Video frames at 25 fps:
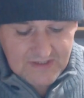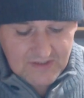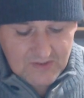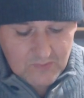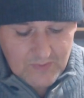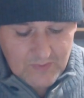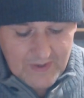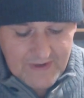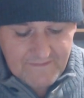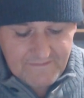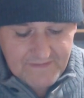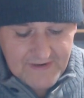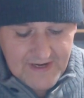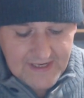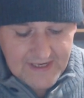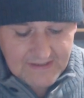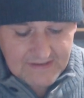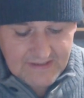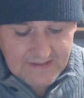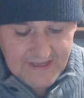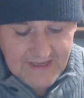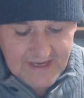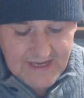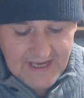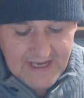quite
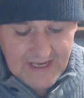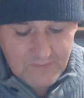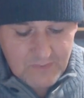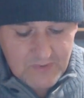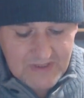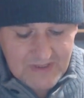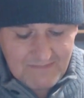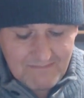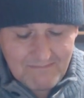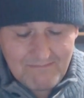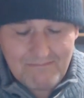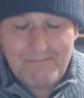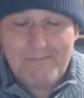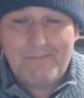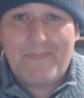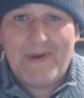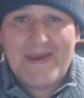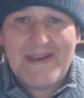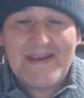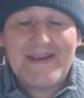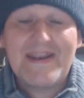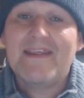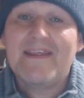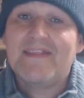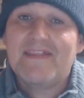frankly, I would
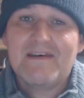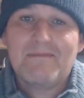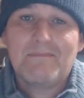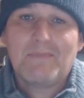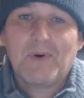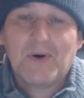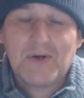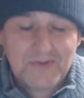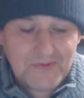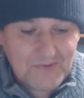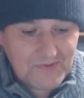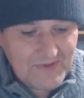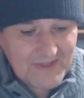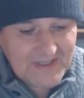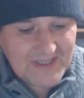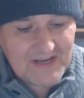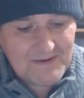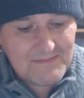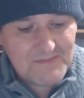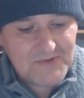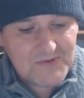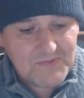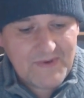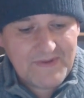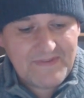bin the bottle that
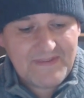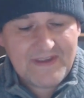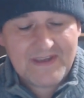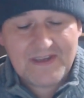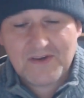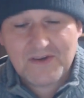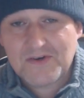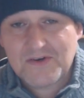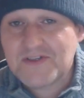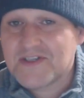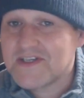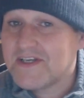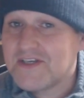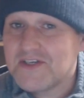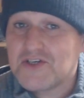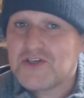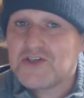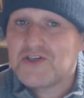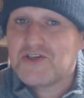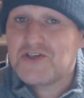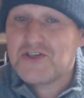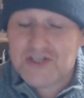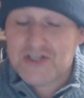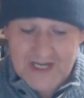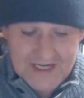comes with it because it's
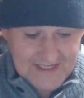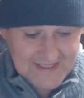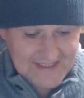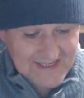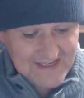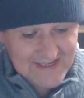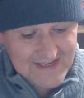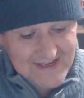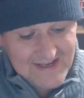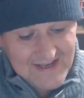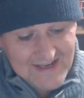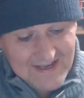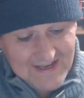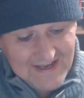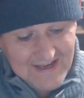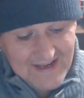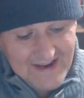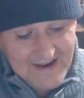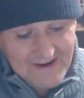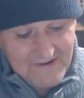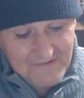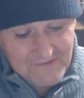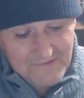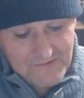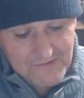shit.
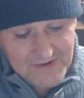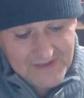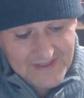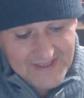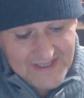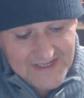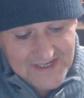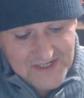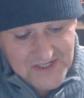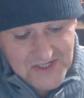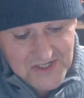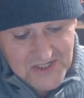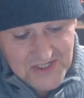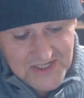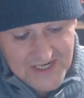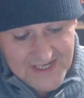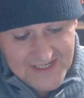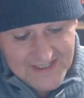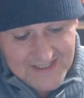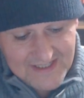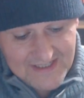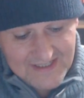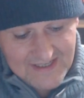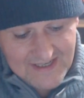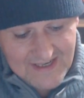It really is
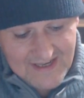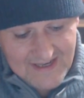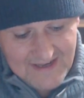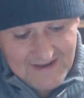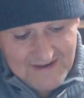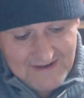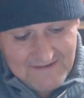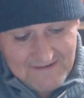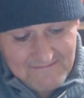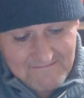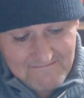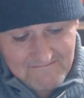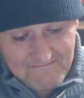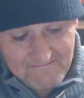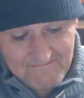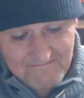shit. I'm